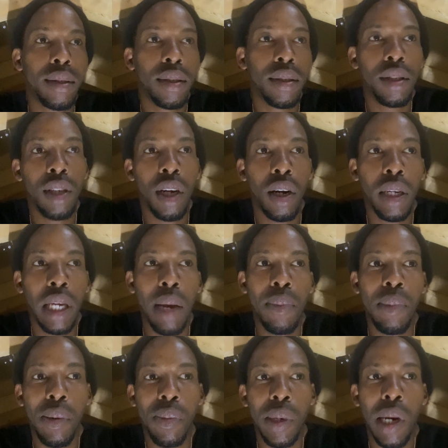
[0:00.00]

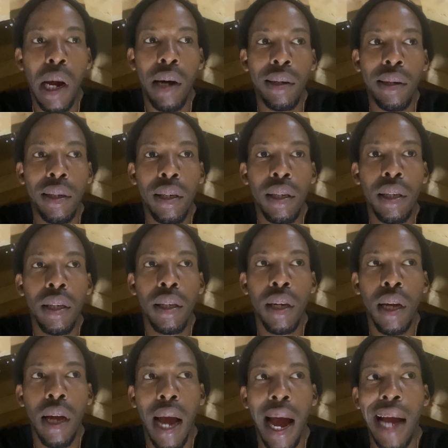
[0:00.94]
came up with all the
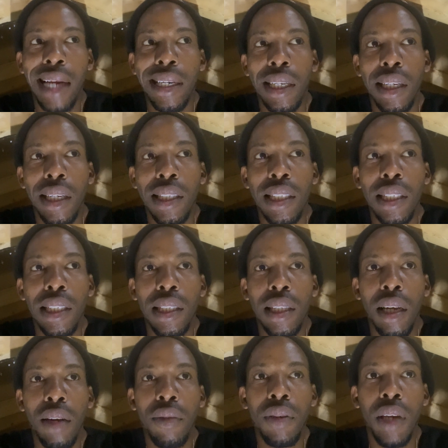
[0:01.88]
ideas and
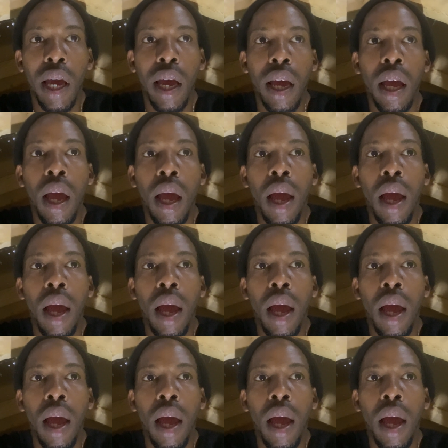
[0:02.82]
stuff yet.